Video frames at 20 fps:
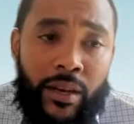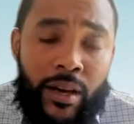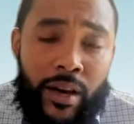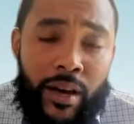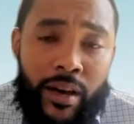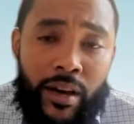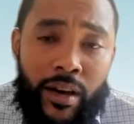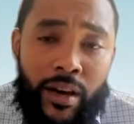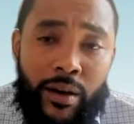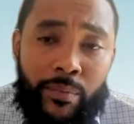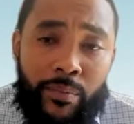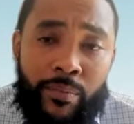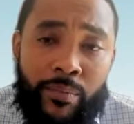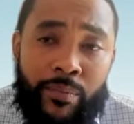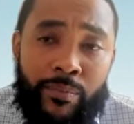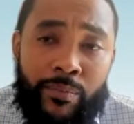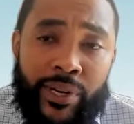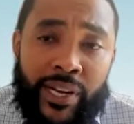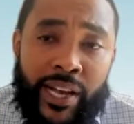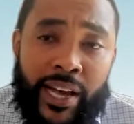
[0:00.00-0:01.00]

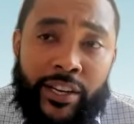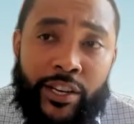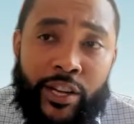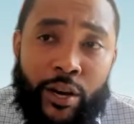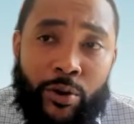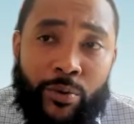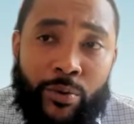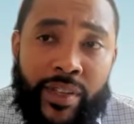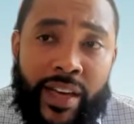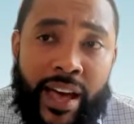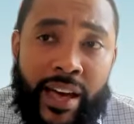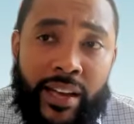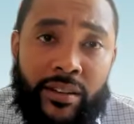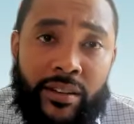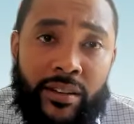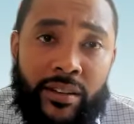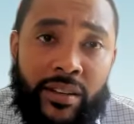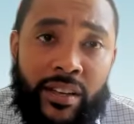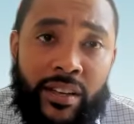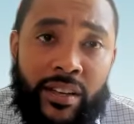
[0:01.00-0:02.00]
But I know that
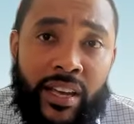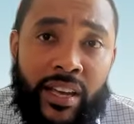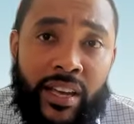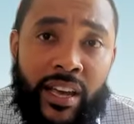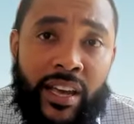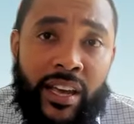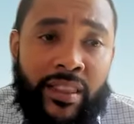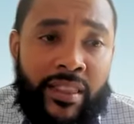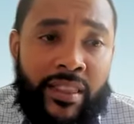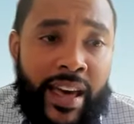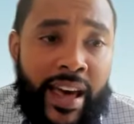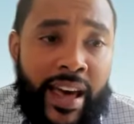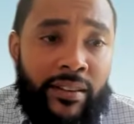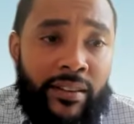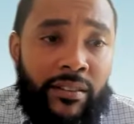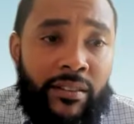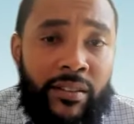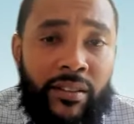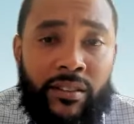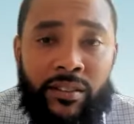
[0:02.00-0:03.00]
in that
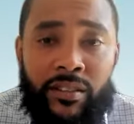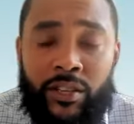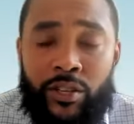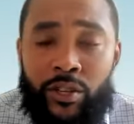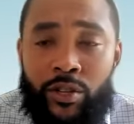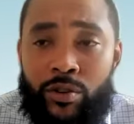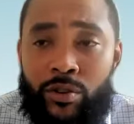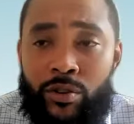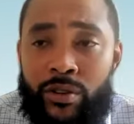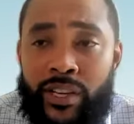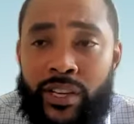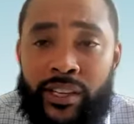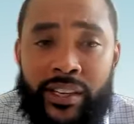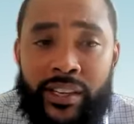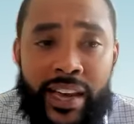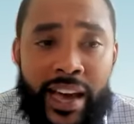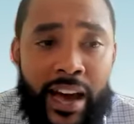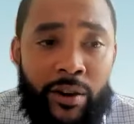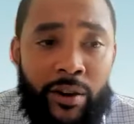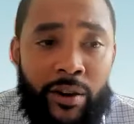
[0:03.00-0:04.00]
clinical
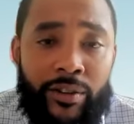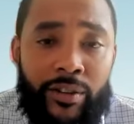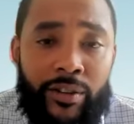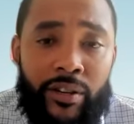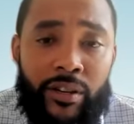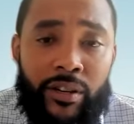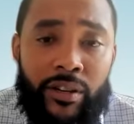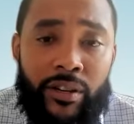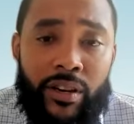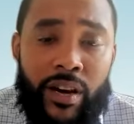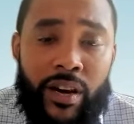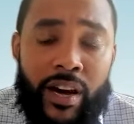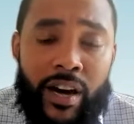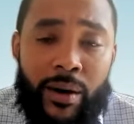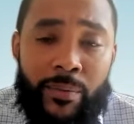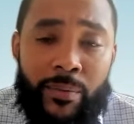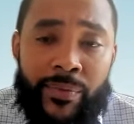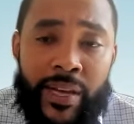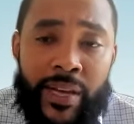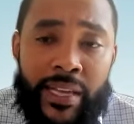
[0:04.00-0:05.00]
encounter,
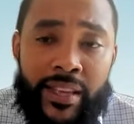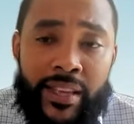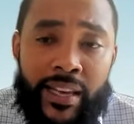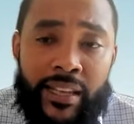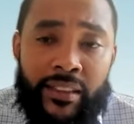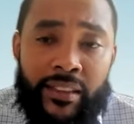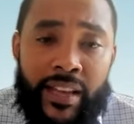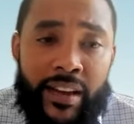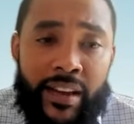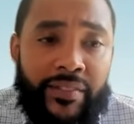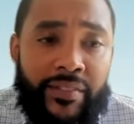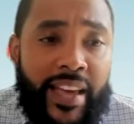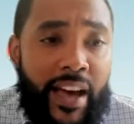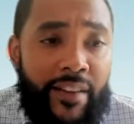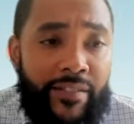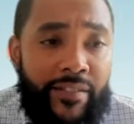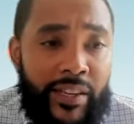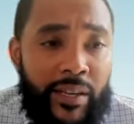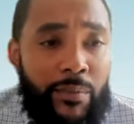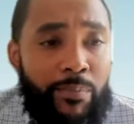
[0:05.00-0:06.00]
that they left
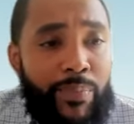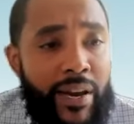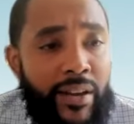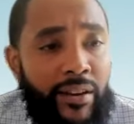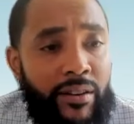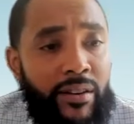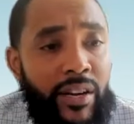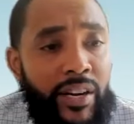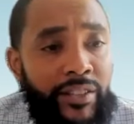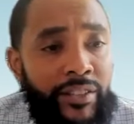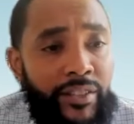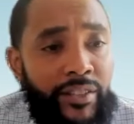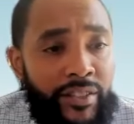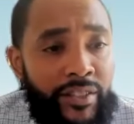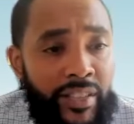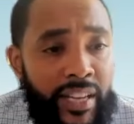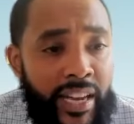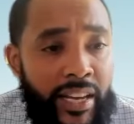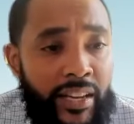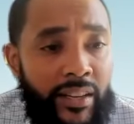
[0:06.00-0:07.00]
having a better
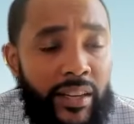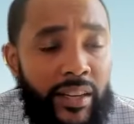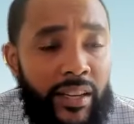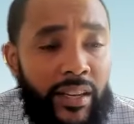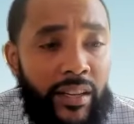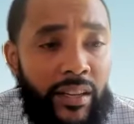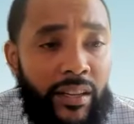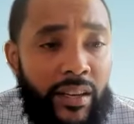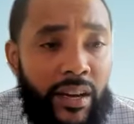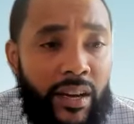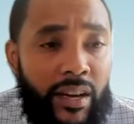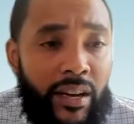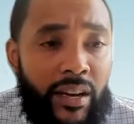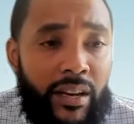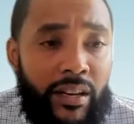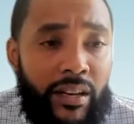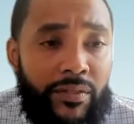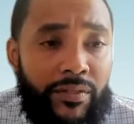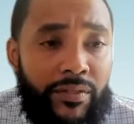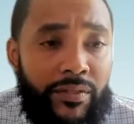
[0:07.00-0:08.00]
understanding
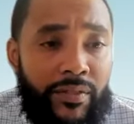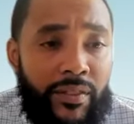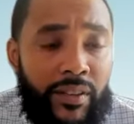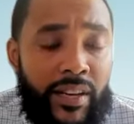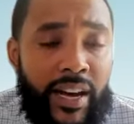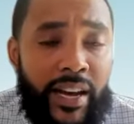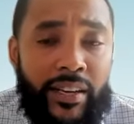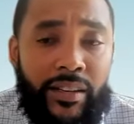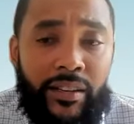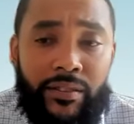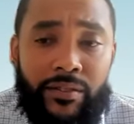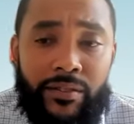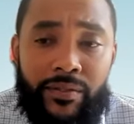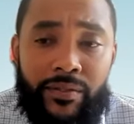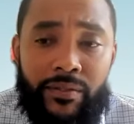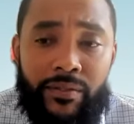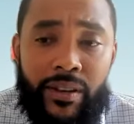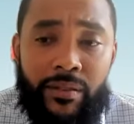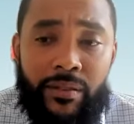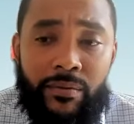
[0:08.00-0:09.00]
of kind of
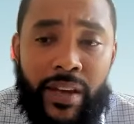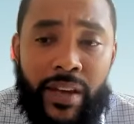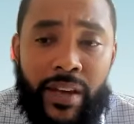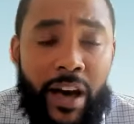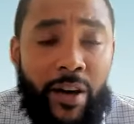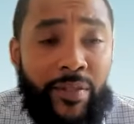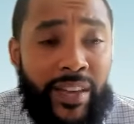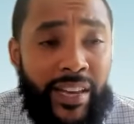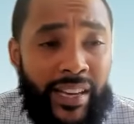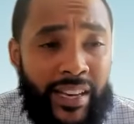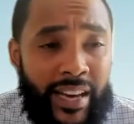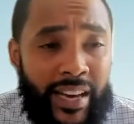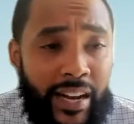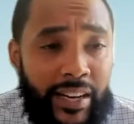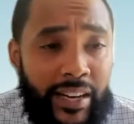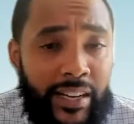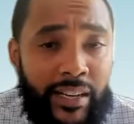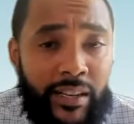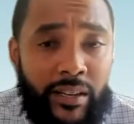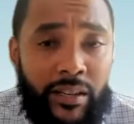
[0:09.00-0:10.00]
how they
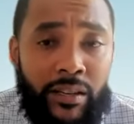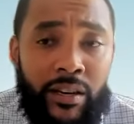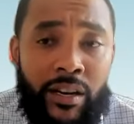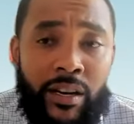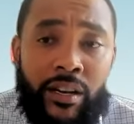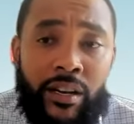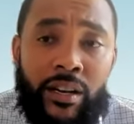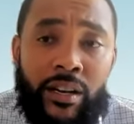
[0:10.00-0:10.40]
got here,